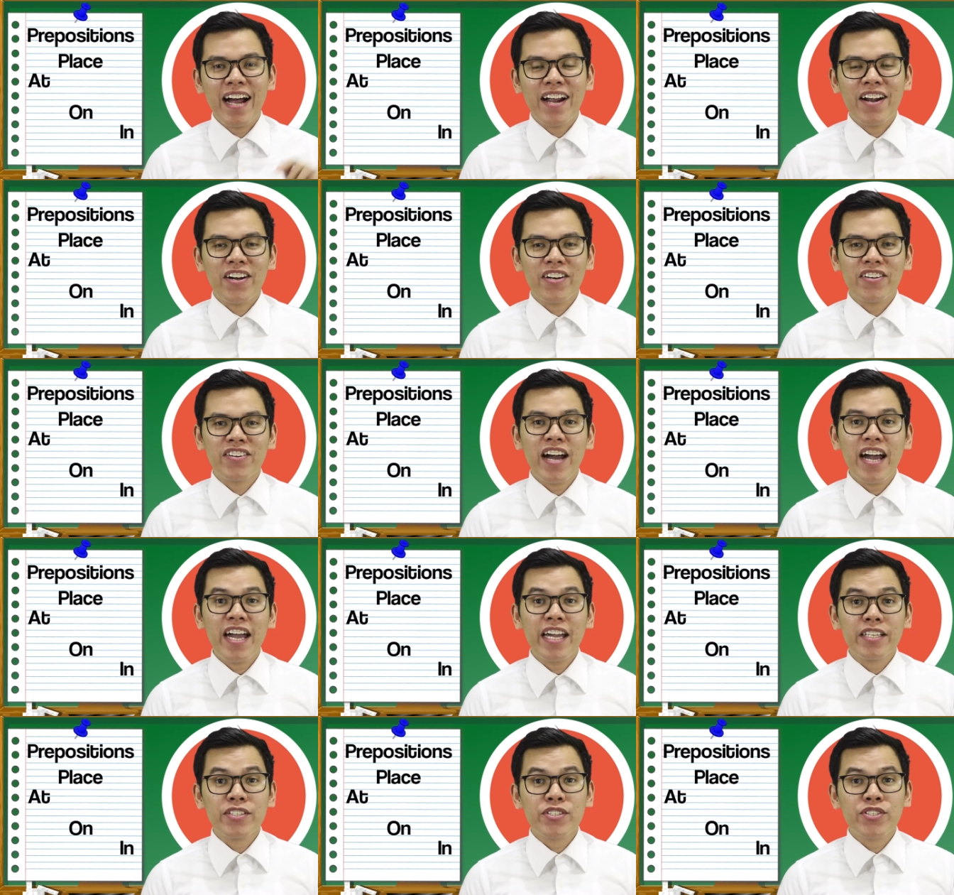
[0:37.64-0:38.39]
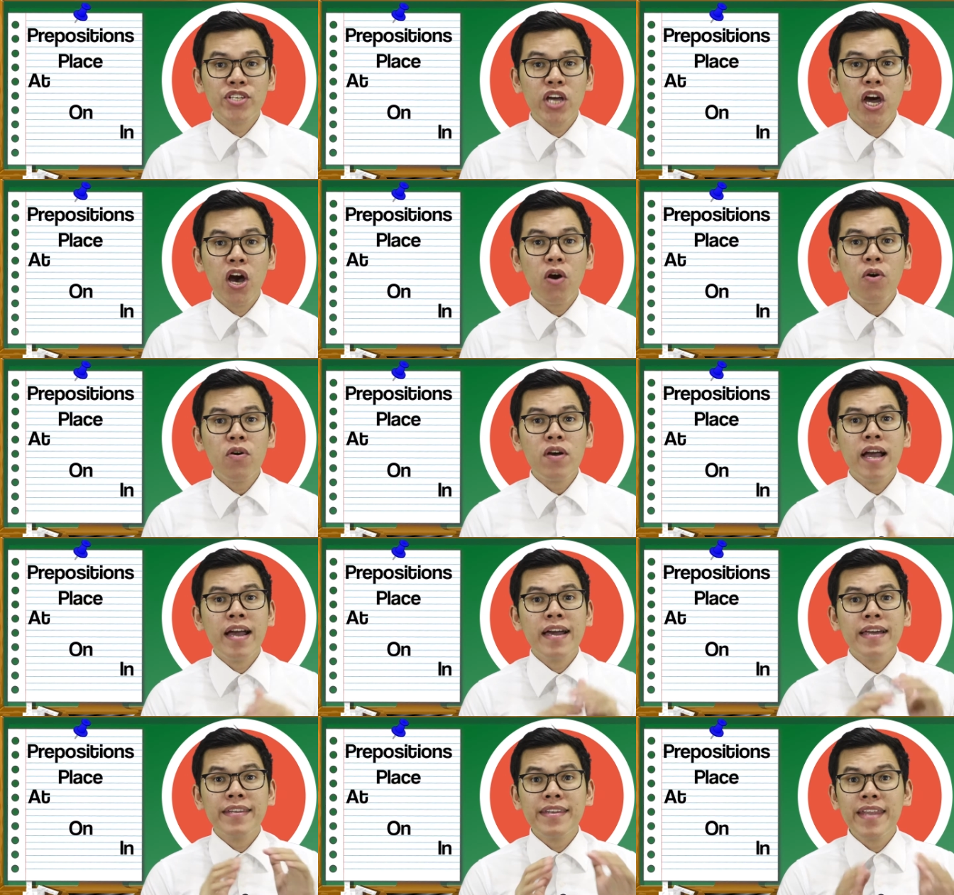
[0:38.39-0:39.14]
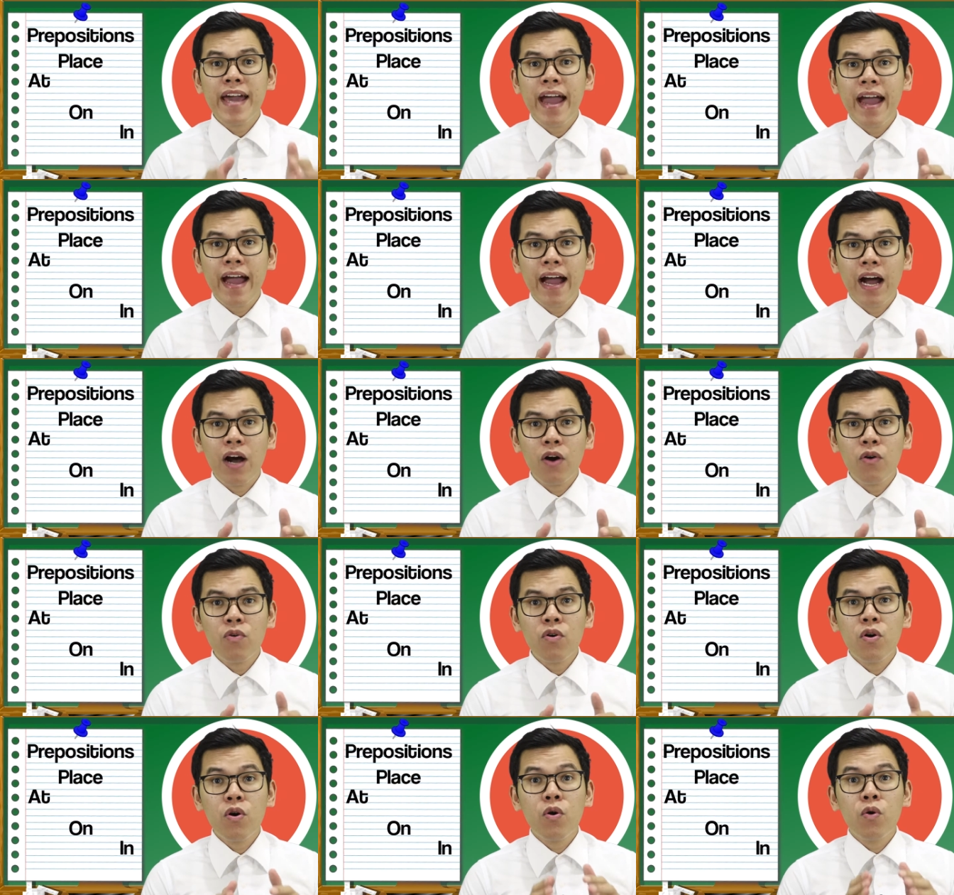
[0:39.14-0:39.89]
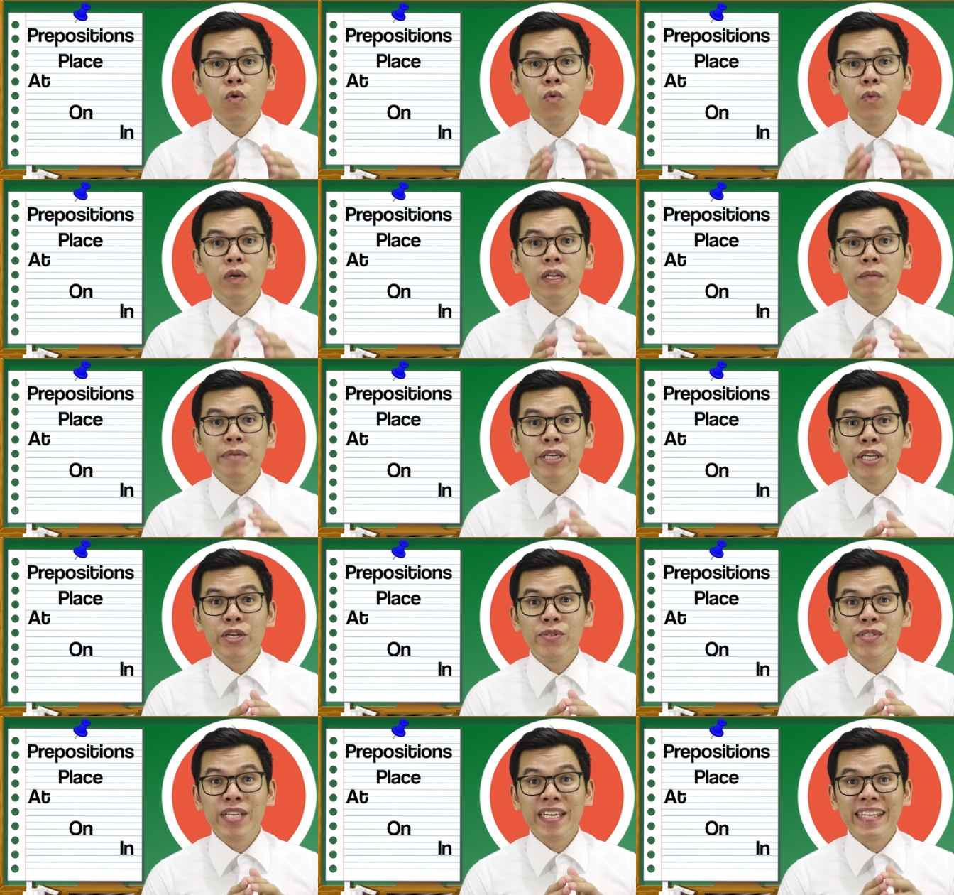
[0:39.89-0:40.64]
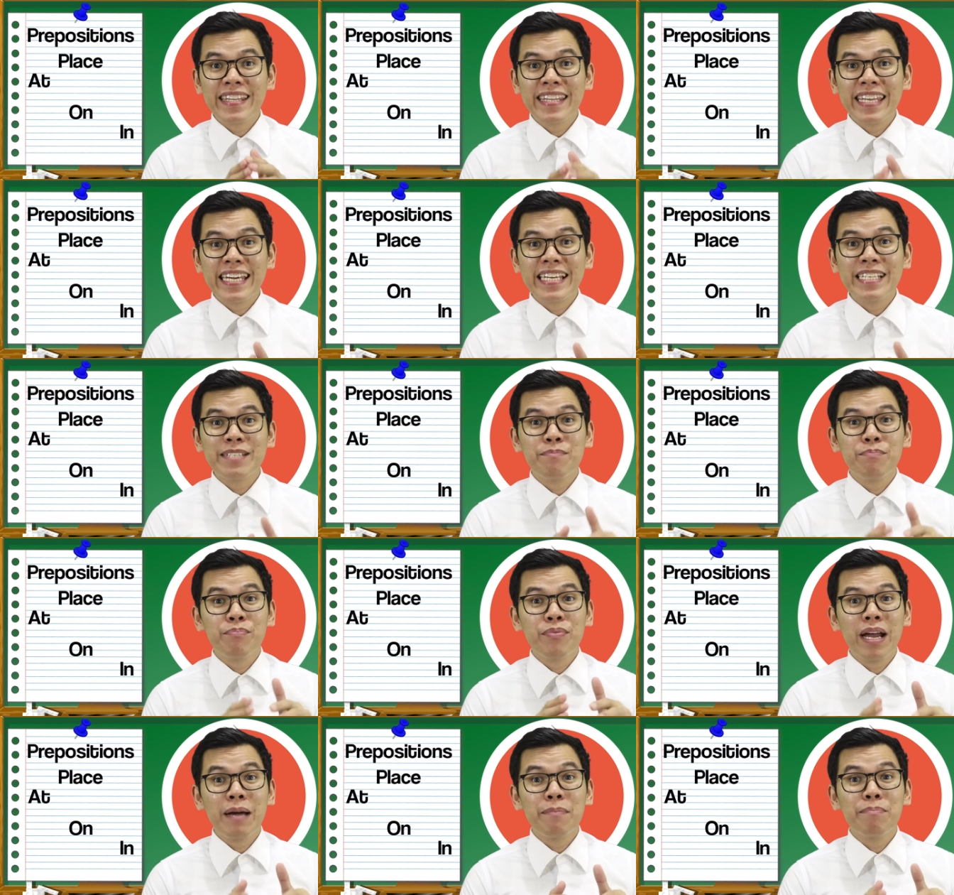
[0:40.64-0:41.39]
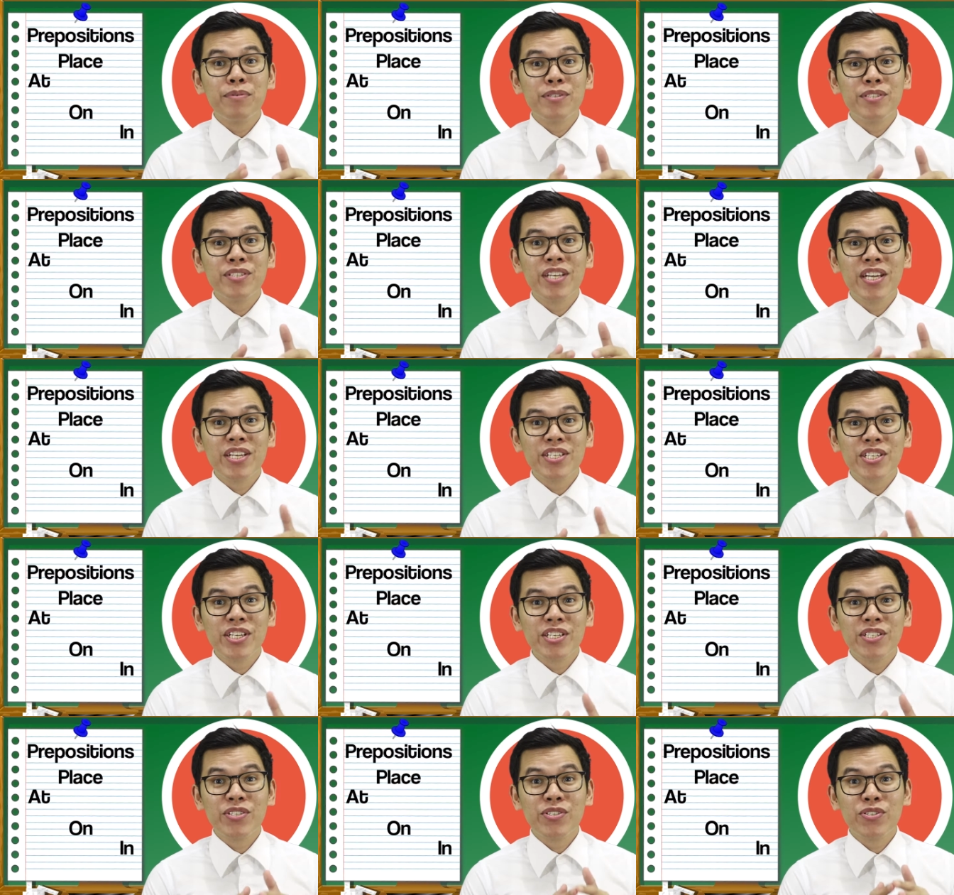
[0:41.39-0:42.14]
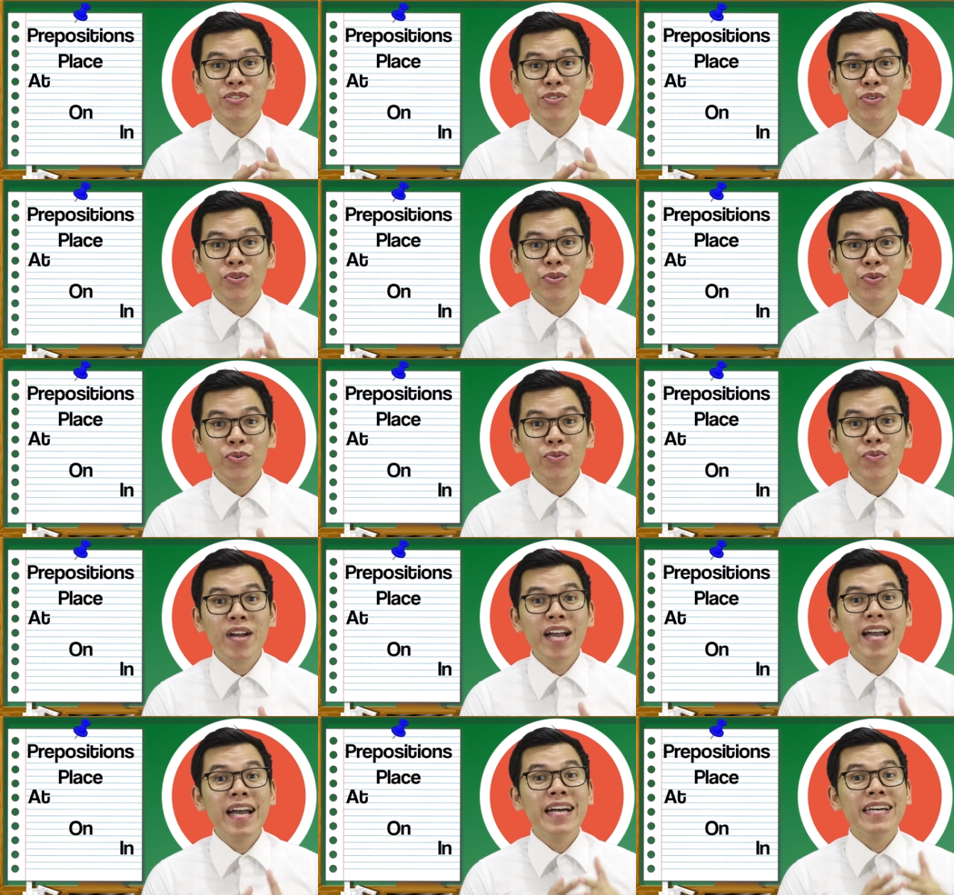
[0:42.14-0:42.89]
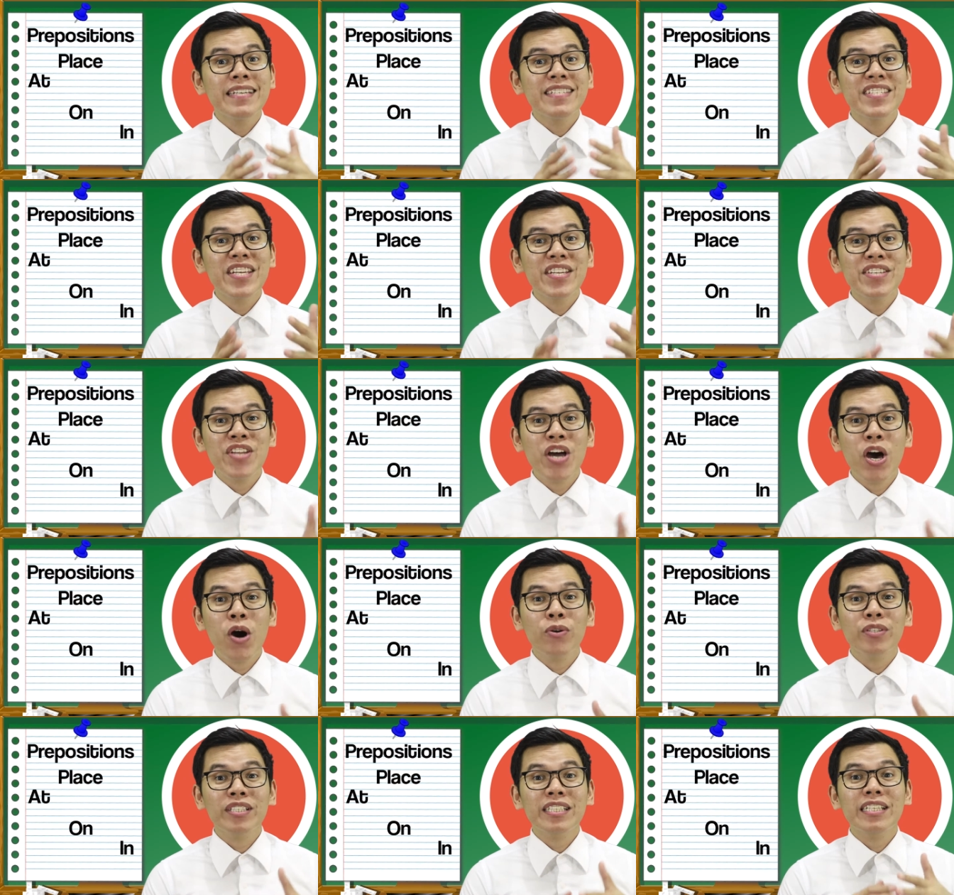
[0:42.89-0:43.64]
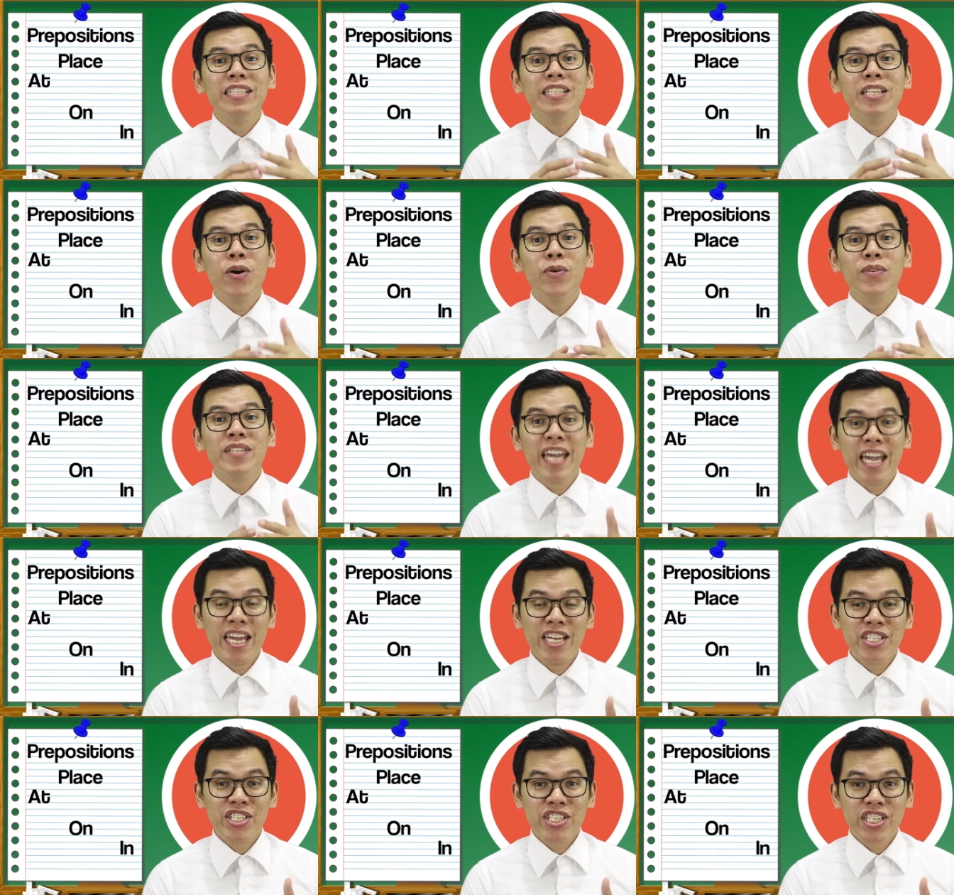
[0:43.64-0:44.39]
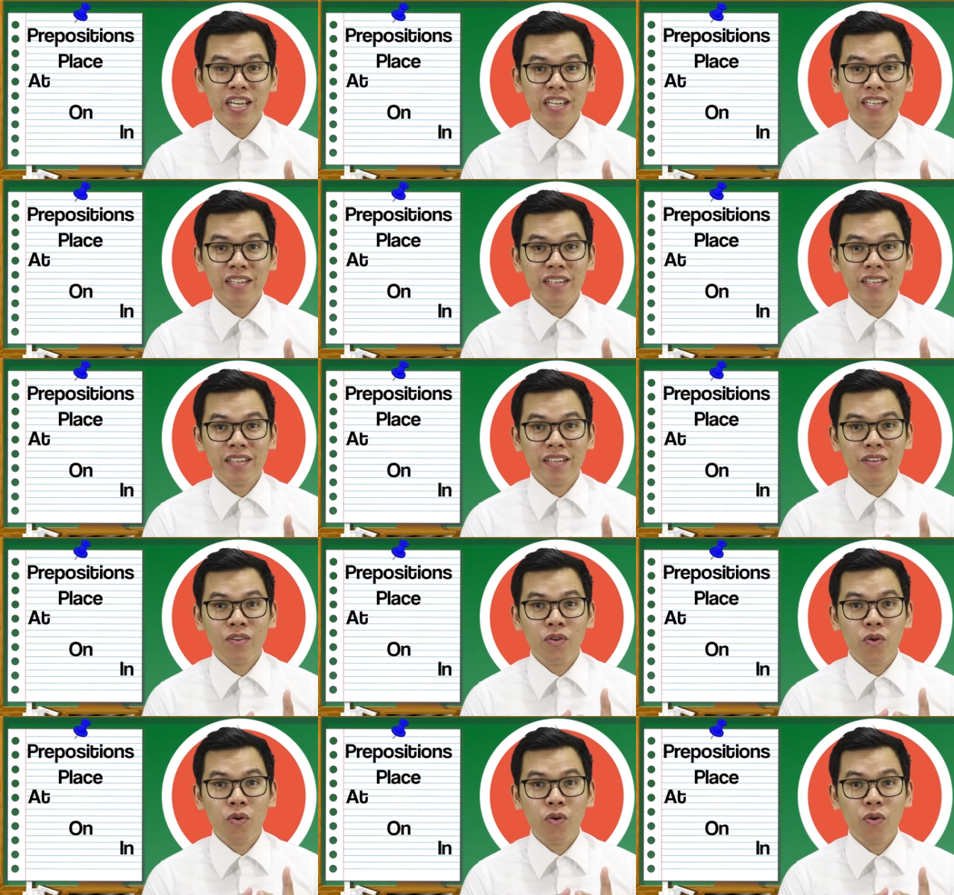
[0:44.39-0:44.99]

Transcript: Alright, so now we'll be using these prepositions to denote location